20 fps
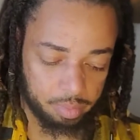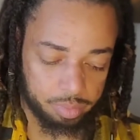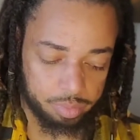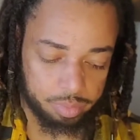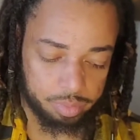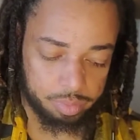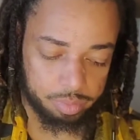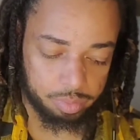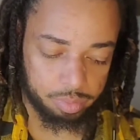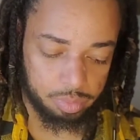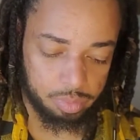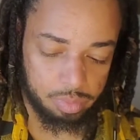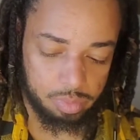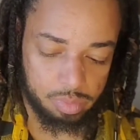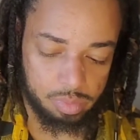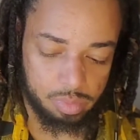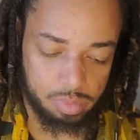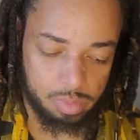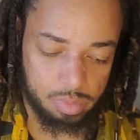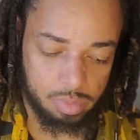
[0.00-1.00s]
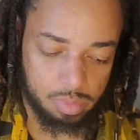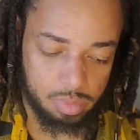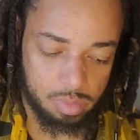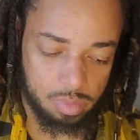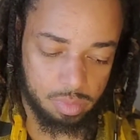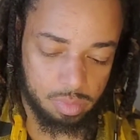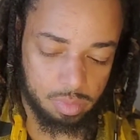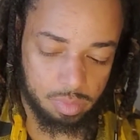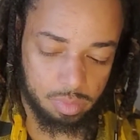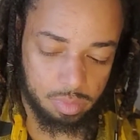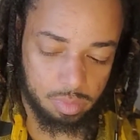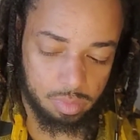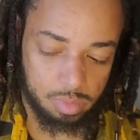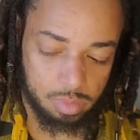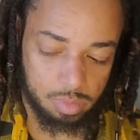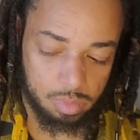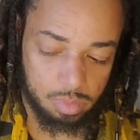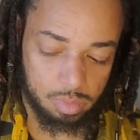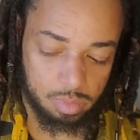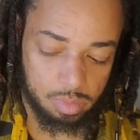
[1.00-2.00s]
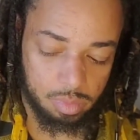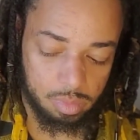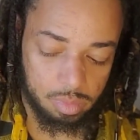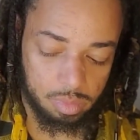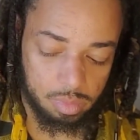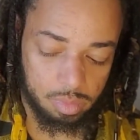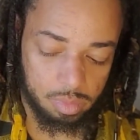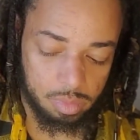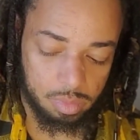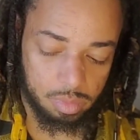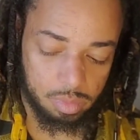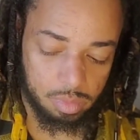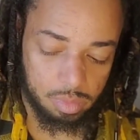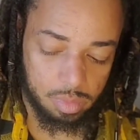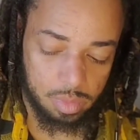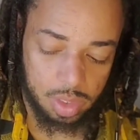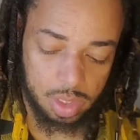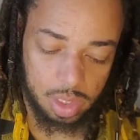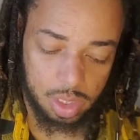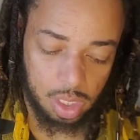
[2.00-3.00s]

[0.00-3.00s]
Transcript: (no one is talking)